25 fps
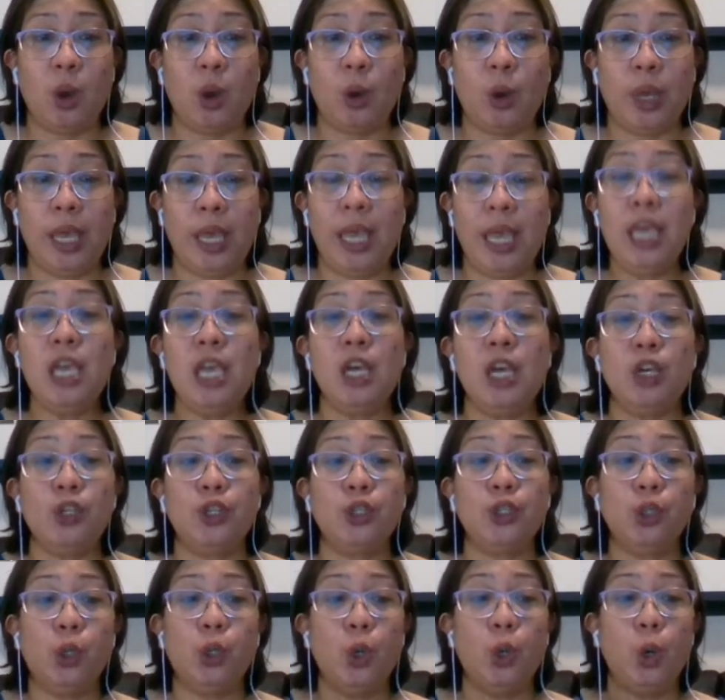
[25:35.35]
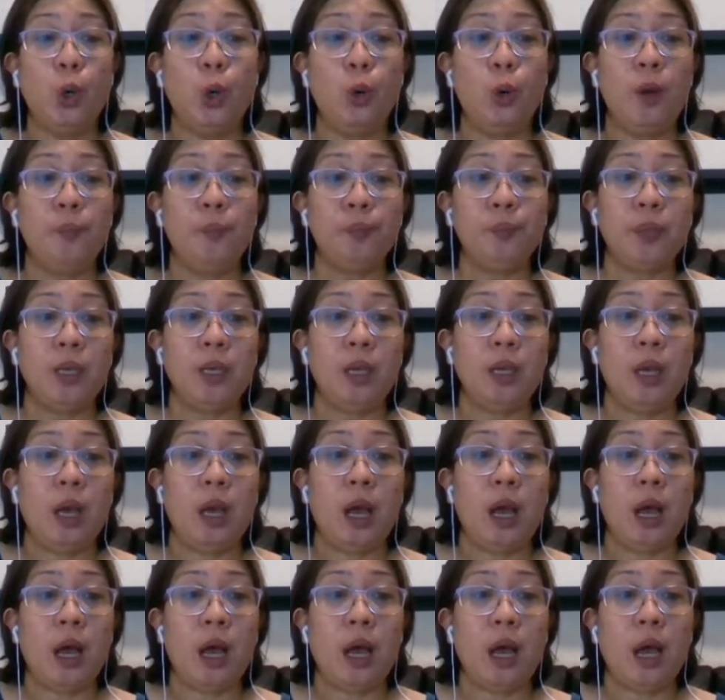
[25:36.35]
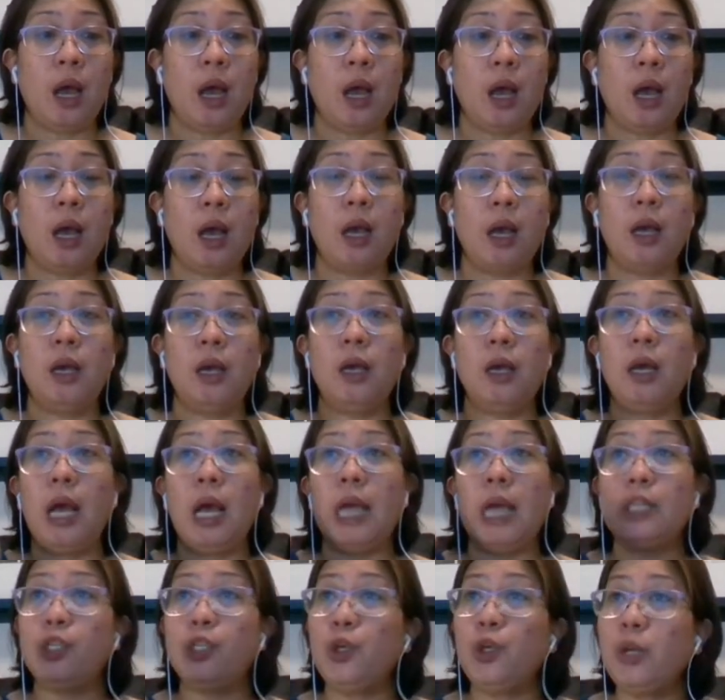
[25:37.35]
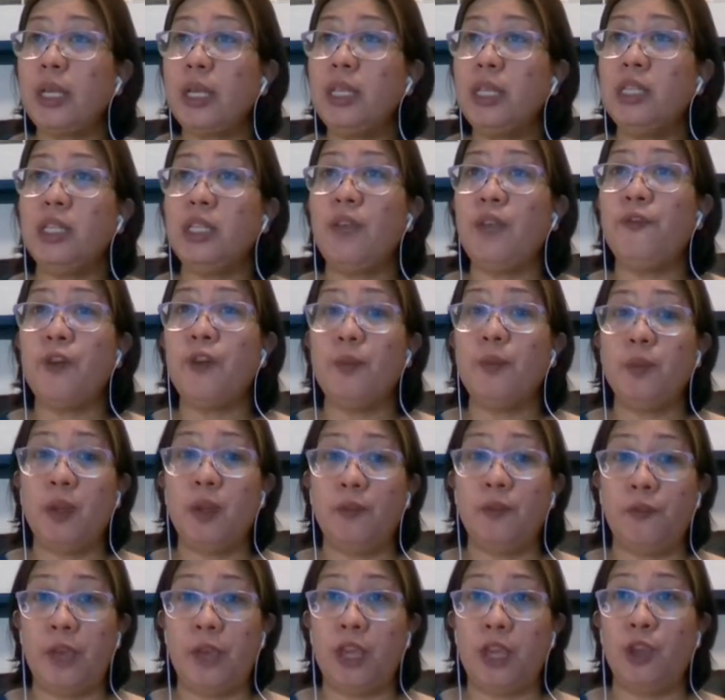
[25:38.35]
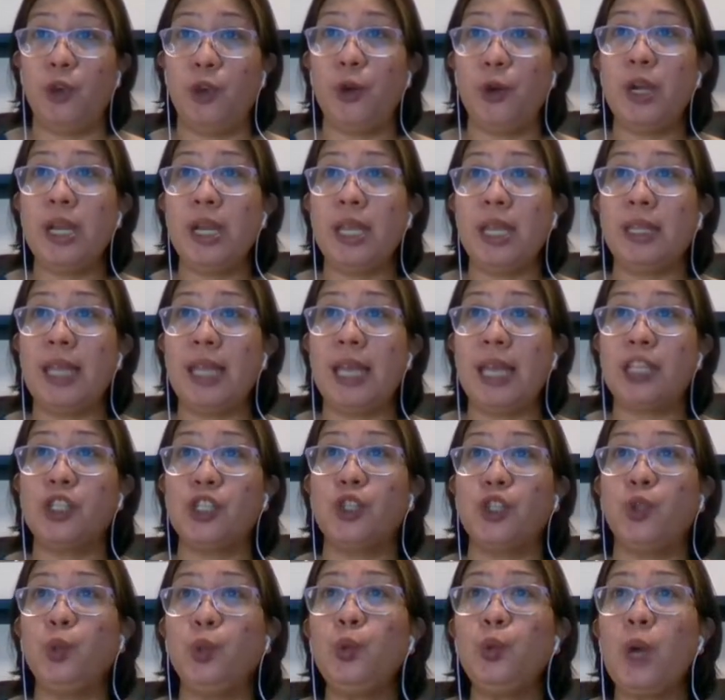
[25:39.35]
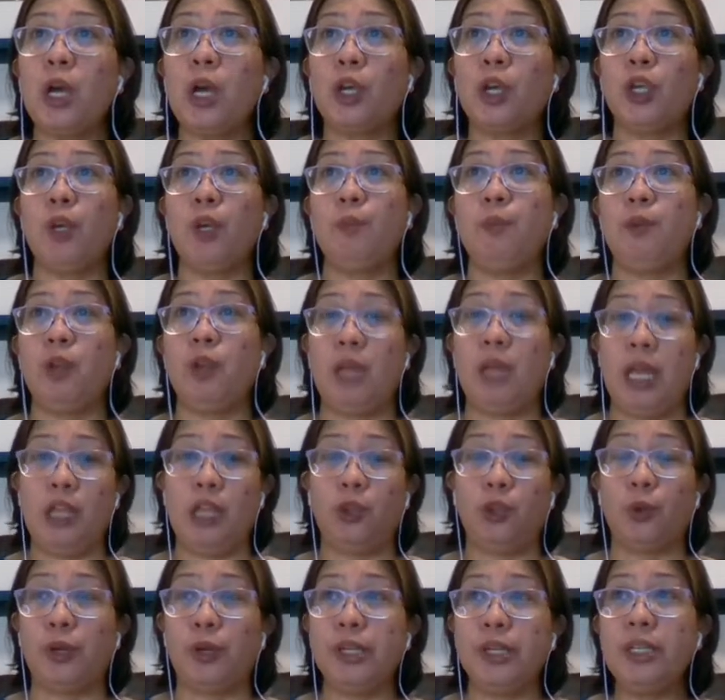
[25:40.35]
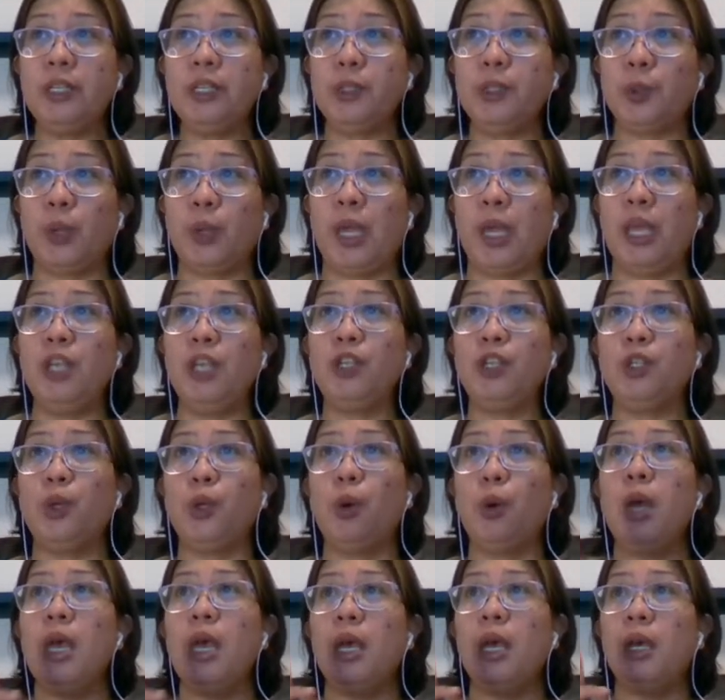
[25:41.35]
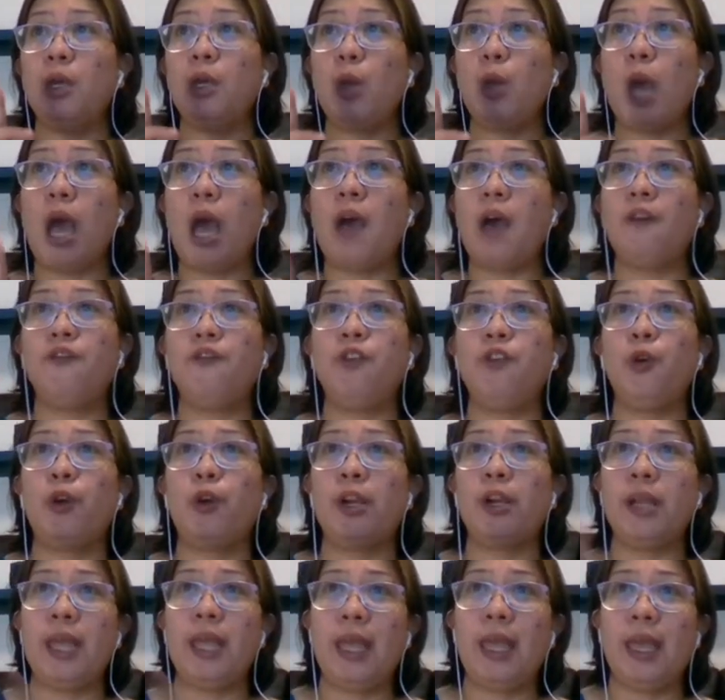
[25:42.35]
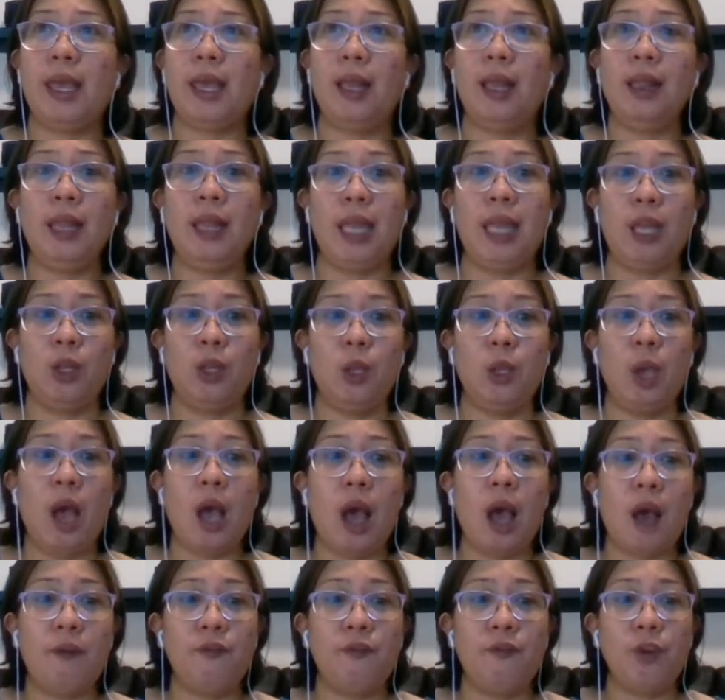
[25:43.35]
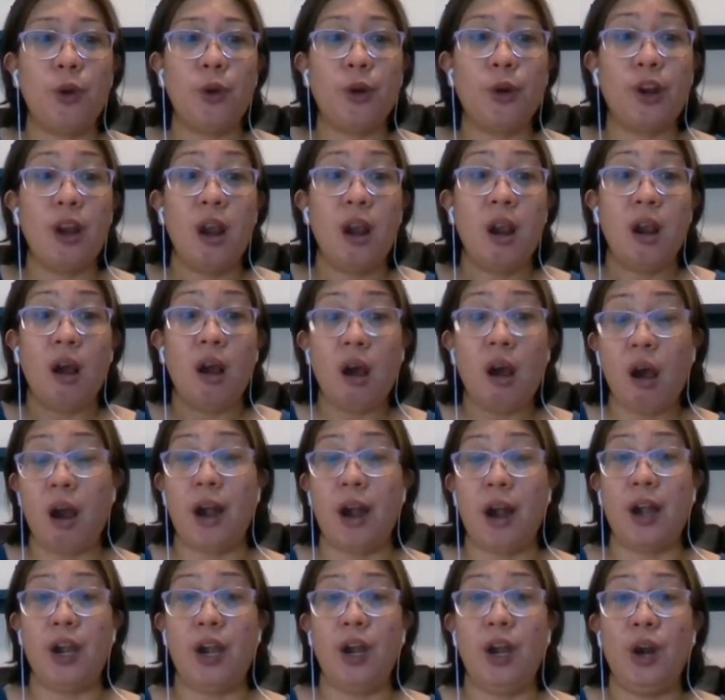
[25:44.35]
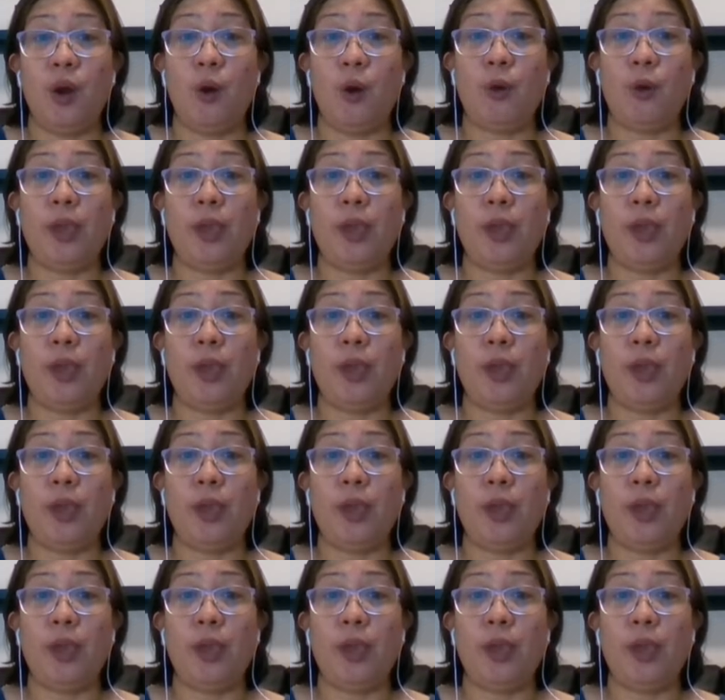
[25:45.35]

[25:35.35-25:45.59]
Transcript: Okay? So, as you can see from the figure, it has two accumulators. Okay? So, you have your L and you have your R.